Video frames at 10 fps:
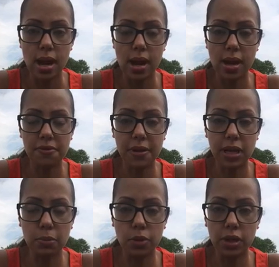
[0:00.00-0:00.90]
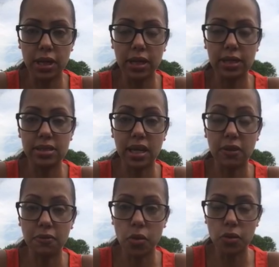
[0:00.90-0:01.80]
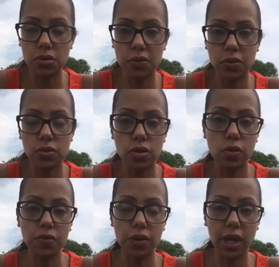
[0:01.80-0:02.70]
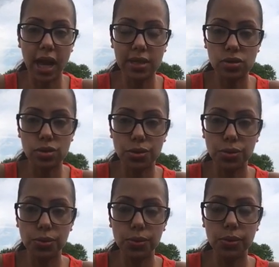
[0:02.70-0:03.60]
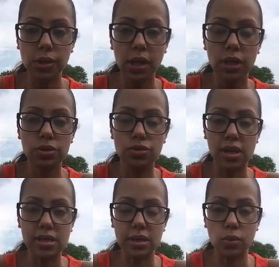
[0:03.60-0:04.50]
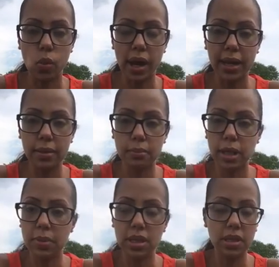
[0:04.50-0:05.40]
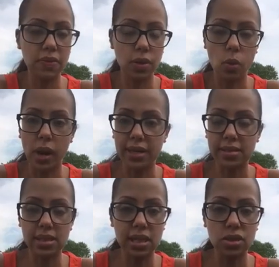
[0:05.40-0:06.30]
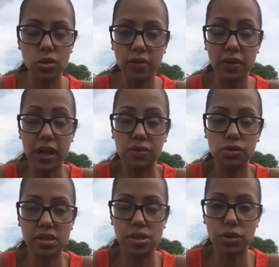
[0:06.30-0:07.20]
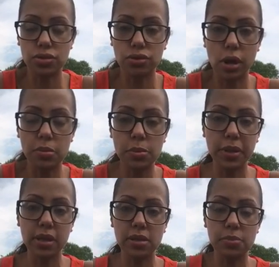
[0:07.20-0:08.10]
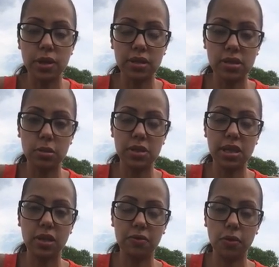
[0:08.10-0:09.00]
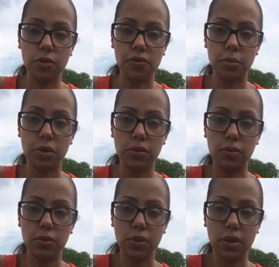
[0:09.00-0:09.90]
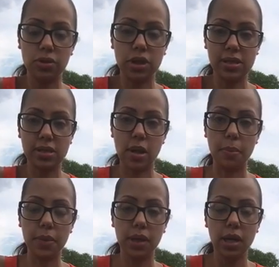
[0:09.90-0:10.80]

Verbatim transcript: uh, Friday morning and taking photos of you. So don't forget to dress in white, maybe even a white tee. You don't even have to dress in your scrubs because Brianna's gonna be taking photos from you chest up.